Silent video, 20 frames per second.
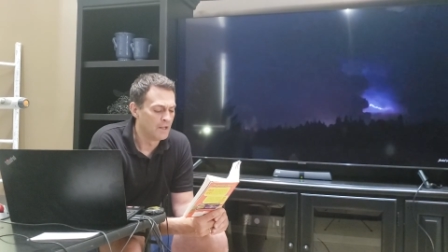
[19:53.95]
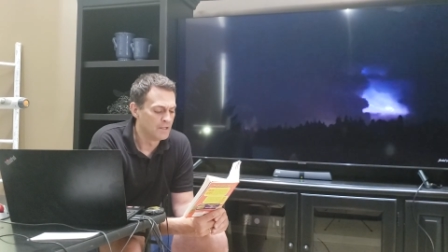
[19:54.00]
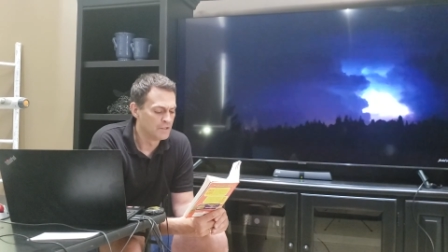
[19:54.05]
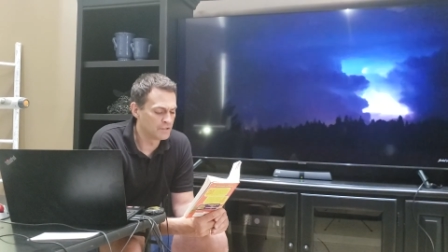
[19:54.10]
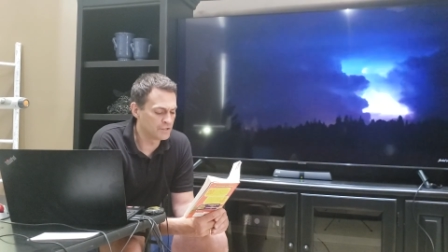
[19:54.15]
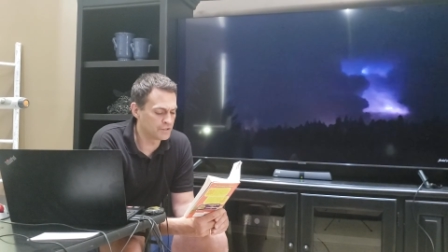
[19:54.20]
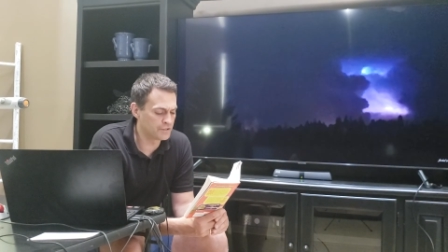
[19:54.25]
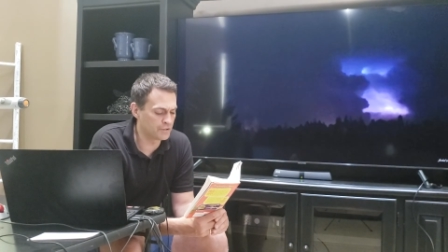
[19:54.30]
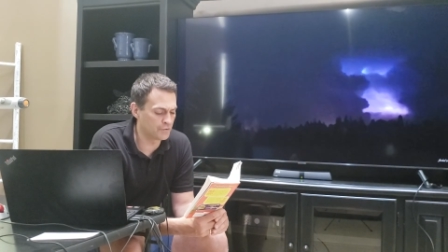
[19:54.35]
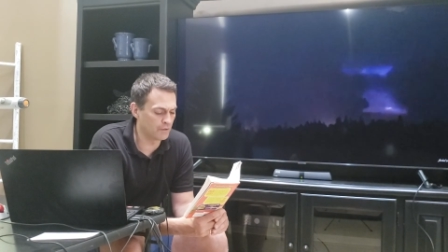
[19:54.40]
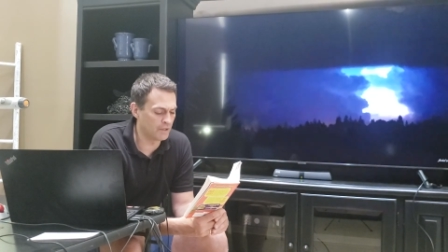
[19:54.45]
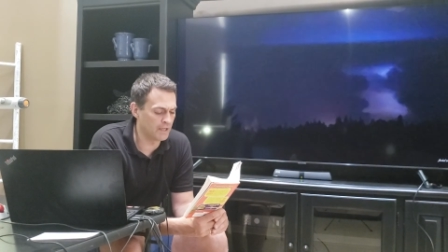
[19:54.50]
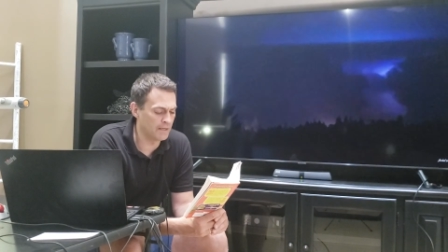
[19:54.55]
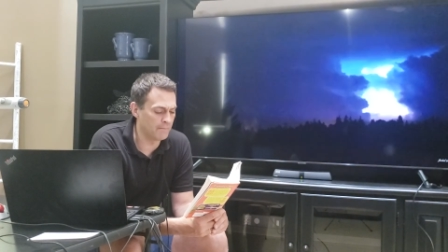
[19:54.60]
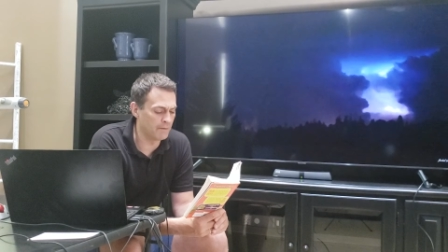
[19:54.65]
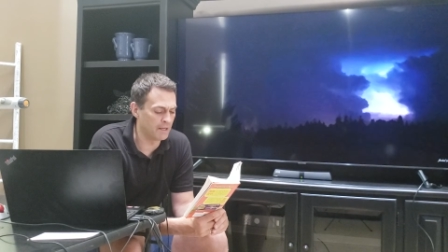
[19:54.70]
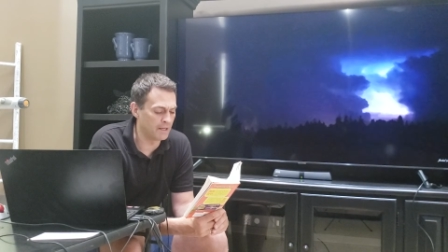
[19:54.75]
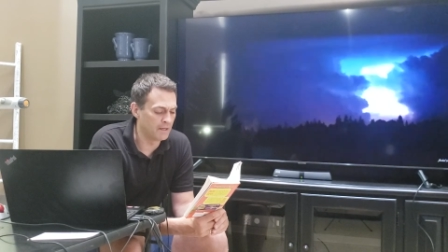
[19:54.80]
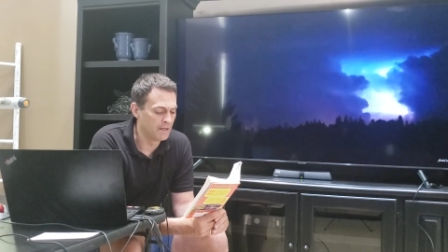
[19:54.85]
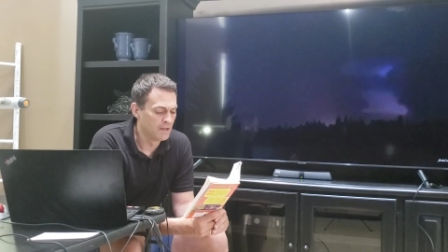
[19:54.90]

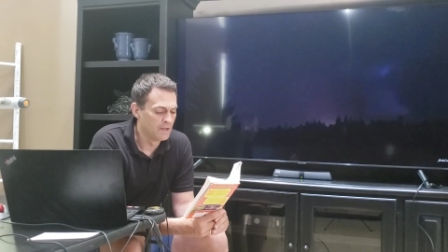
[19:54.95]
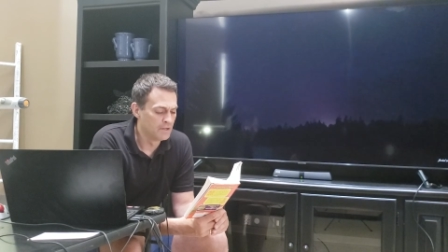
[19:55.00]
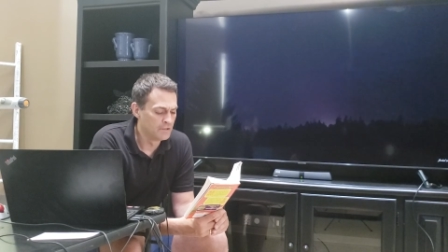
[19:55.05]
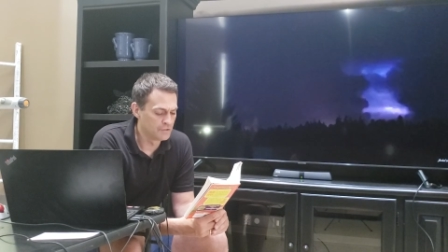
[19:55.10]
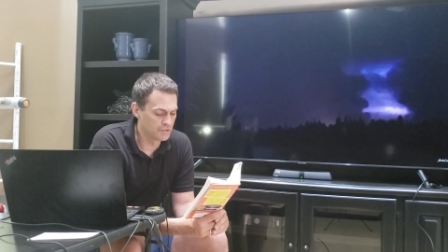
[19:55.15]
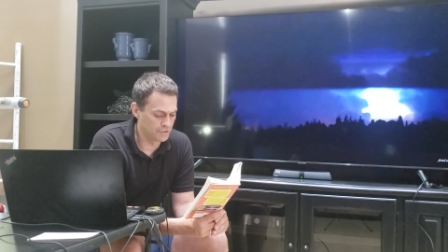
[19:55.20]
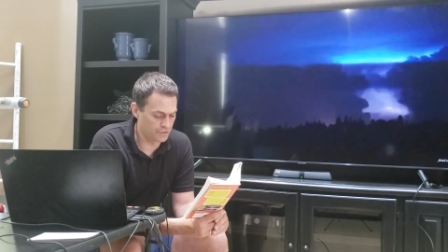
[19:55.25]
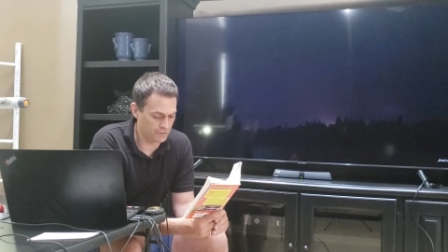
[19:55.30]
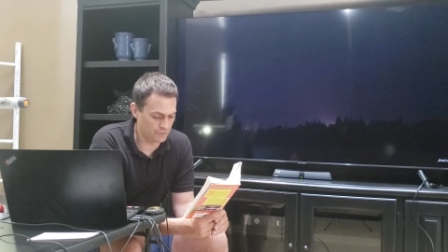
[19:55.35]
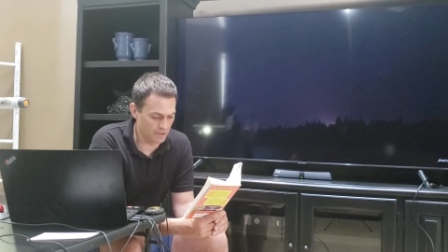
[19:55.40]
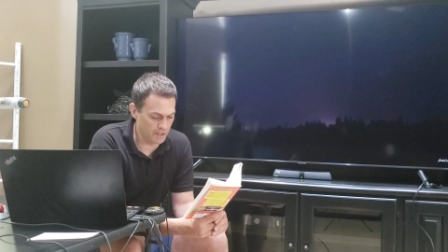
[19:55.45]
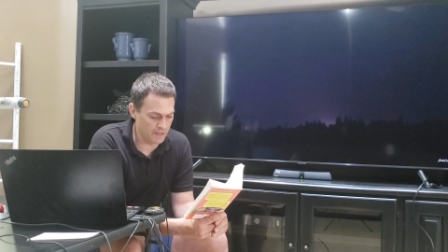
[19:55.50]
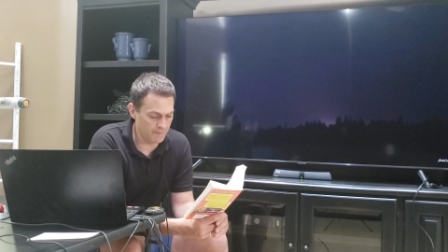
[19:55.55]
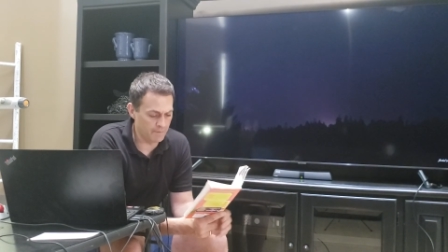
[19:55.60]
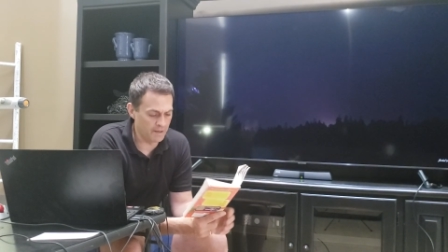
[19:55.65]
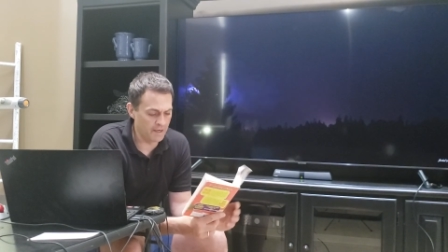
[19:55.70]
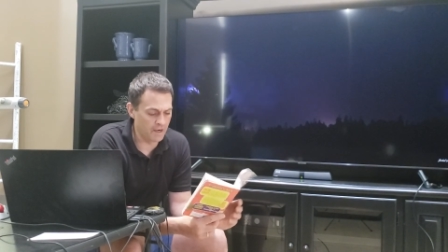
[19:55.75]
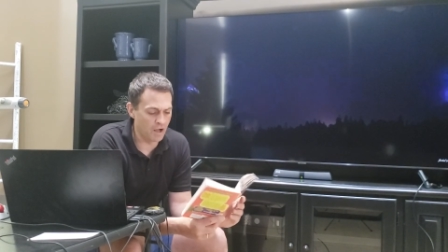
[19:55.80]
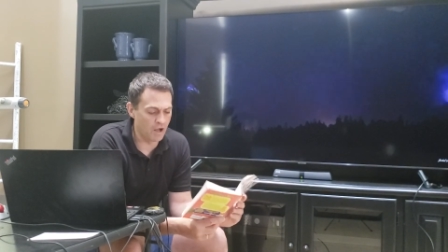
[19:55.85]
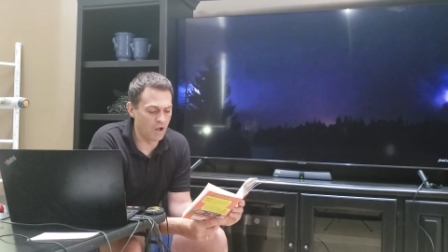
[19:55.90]
screaming
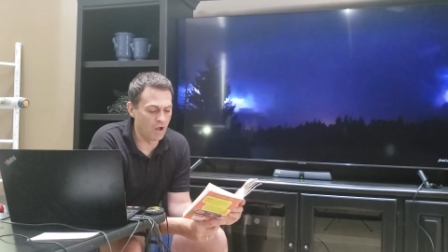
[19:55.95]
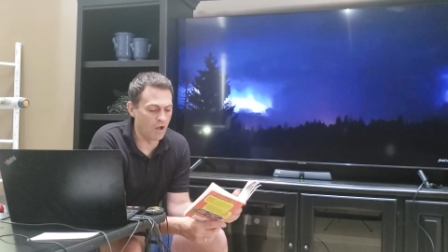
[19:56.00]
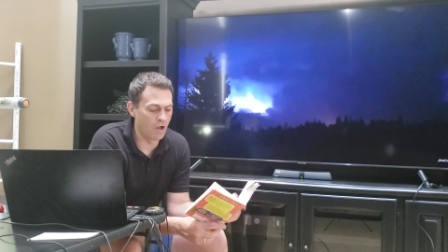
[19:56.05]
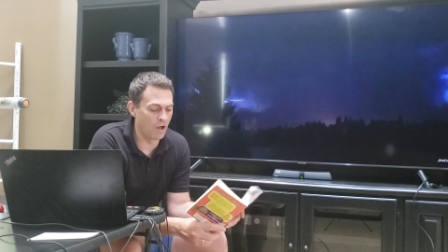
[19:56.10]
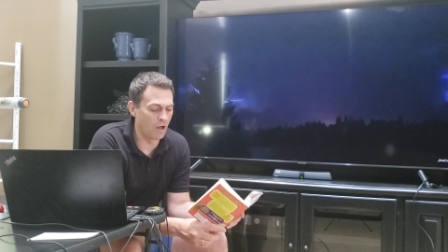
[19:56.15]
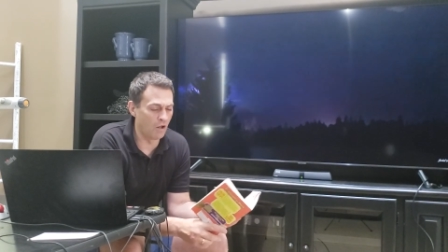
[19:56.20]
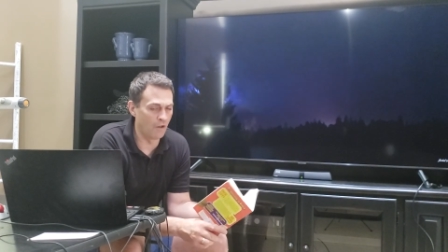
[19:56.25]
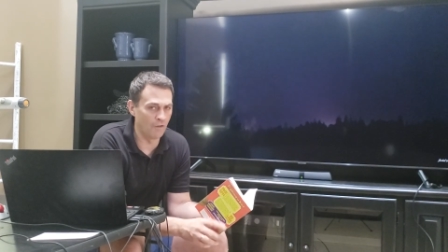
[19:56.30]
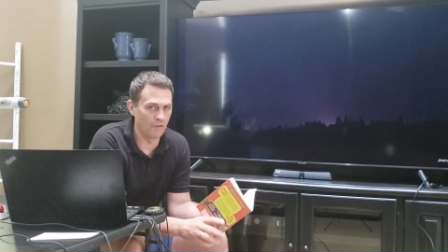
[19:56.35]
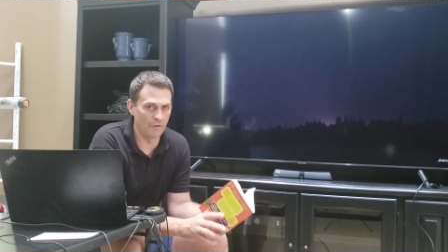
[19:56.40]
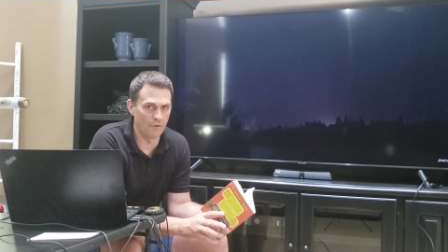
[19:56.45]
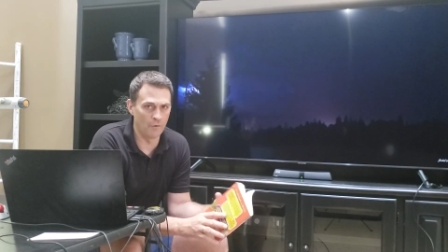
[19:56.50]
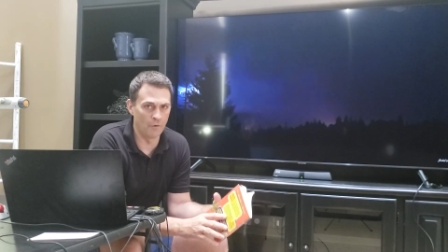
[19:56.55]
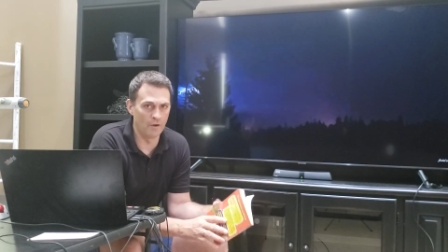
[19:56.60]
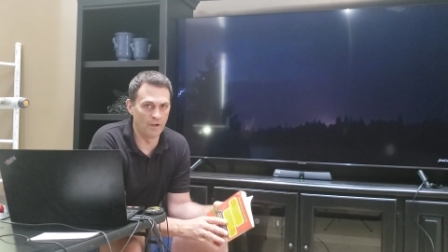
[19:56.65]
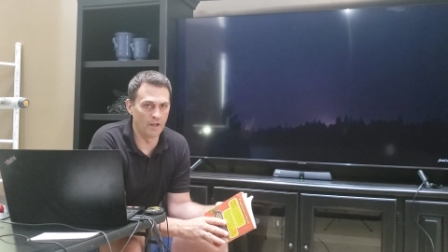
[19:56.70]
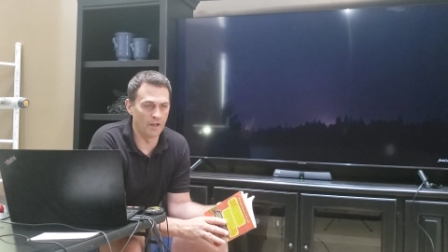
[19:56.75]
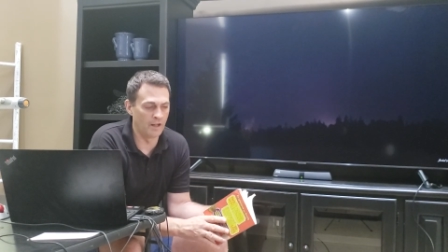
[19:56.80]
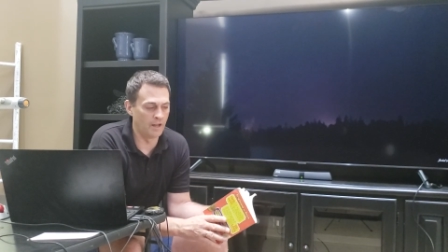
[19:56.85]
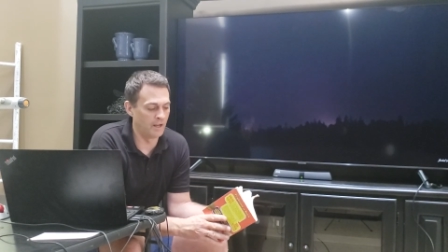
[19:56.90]
all the
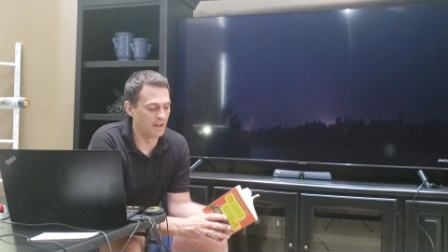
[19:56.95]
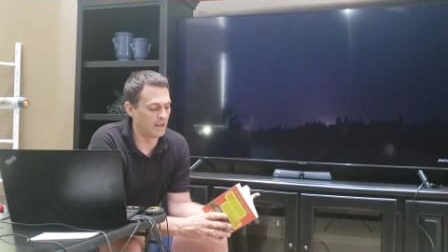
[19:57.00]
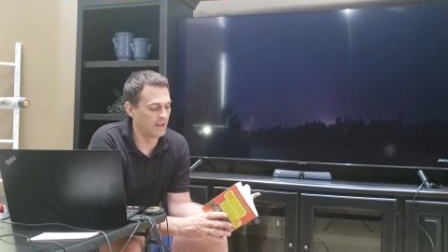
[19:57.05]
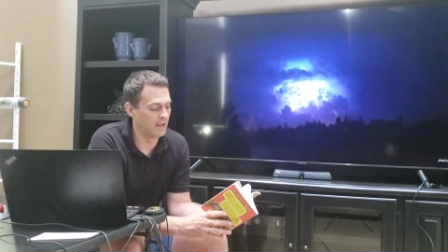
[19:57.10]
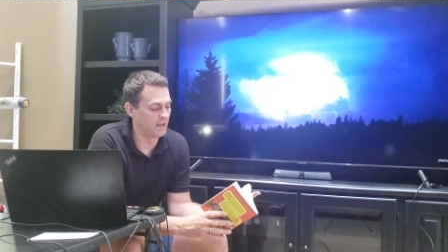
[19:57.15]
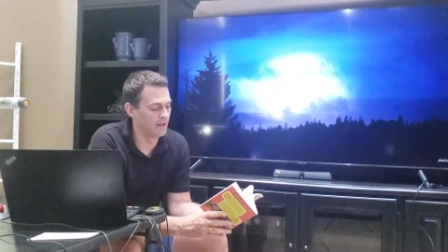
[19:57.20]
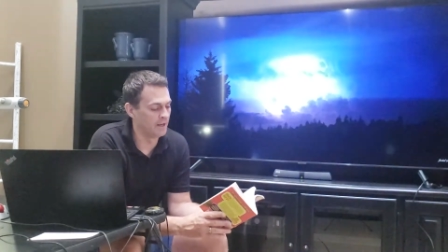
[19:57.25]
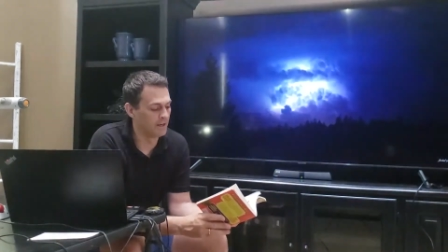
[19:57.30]
way.